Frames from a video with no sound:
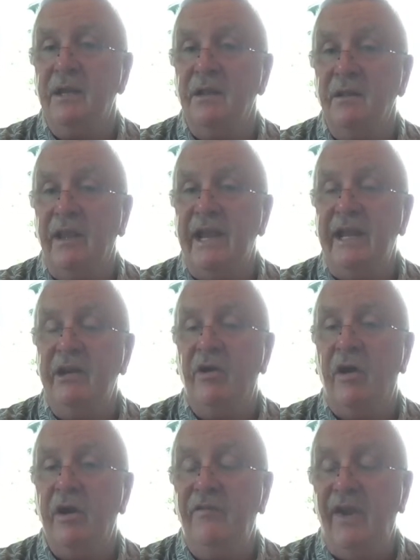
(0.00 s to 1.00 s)
the laying
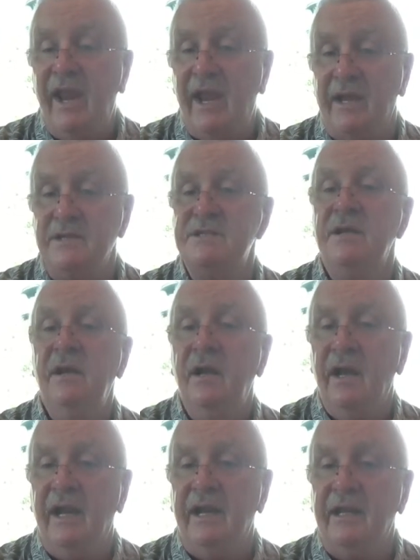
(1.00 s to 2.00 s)
on of hands?
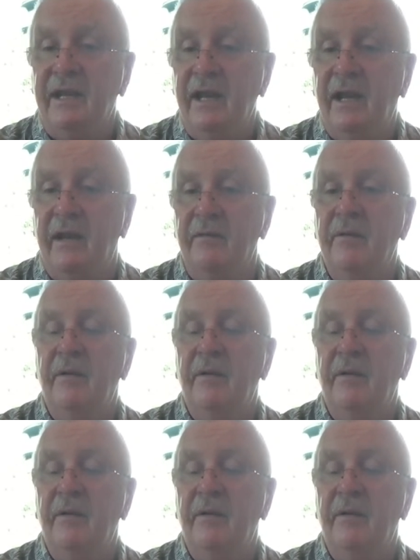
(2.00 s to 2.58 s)
And again,